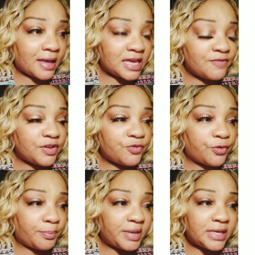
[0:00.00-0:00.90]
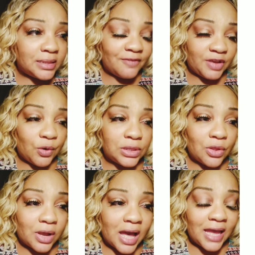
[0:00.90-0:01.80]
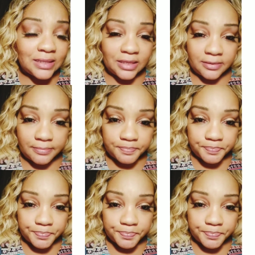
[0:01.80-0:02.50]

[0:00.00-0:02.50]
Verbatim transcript: Even for me living on Long Island,